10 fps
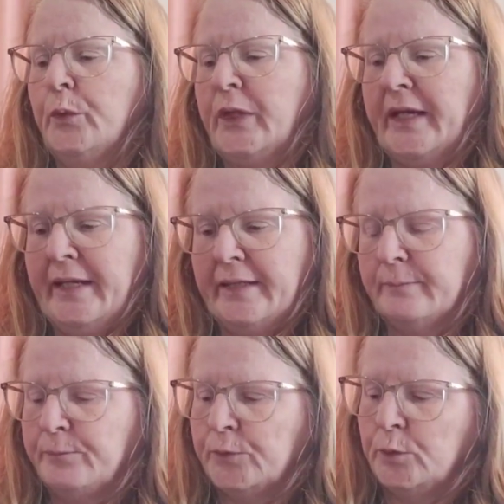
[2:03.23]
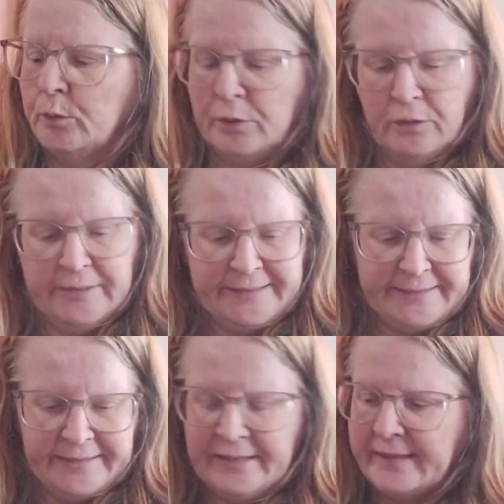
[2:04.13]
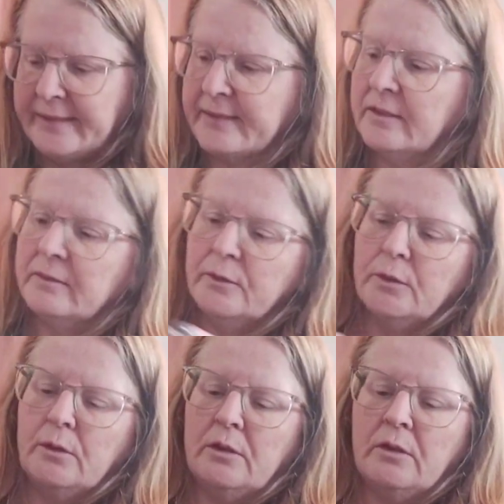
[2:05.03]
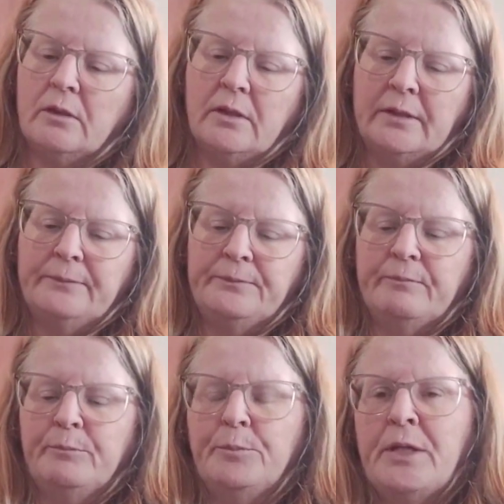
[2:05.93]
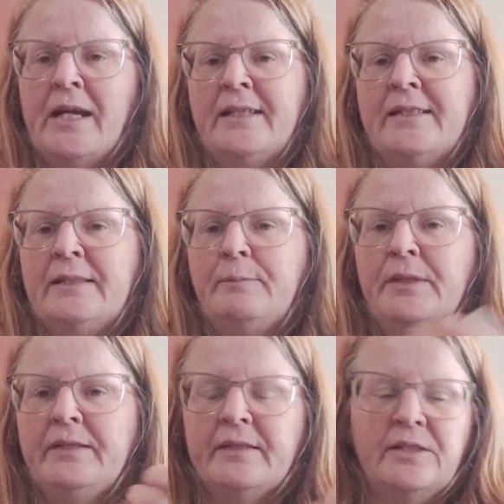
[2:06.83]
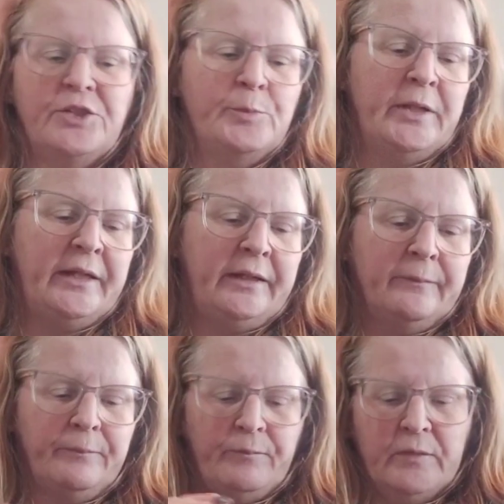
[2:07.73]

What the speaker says: Okay. Ooh, look at these. Oh, Brandy. Be-stitch me.